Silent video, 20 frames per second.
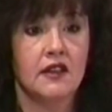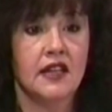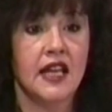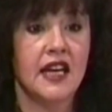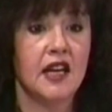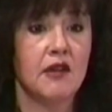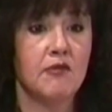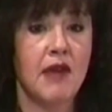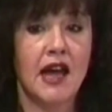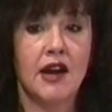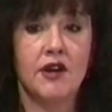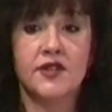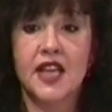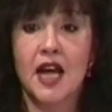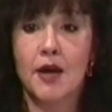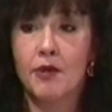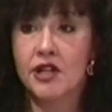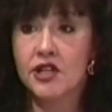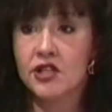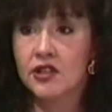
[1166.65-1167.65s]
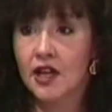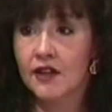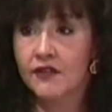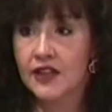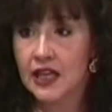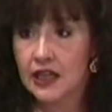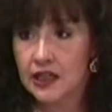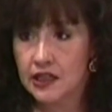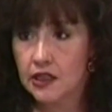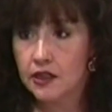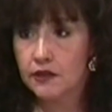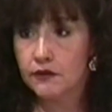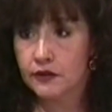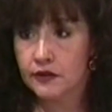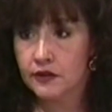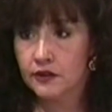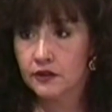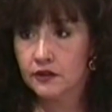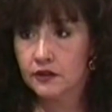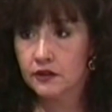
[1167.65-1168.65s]
than it matters how much love they
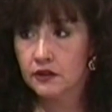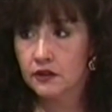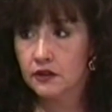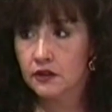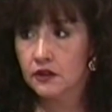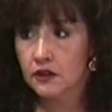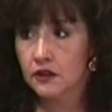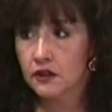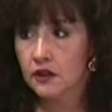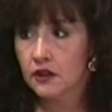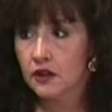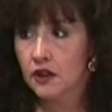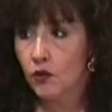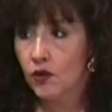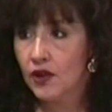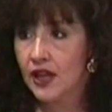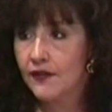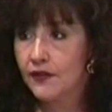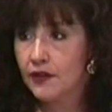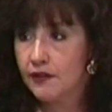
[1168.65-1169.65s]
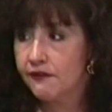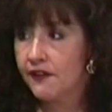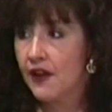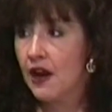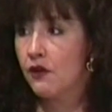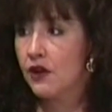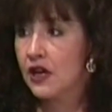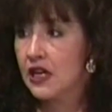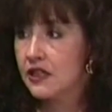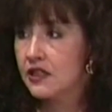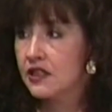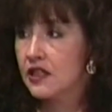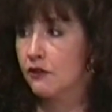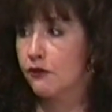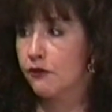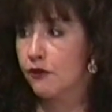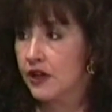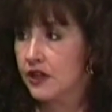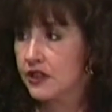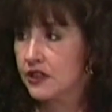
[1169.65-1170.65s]
give will have a very
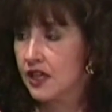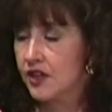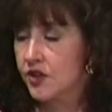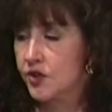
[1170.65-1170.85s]
different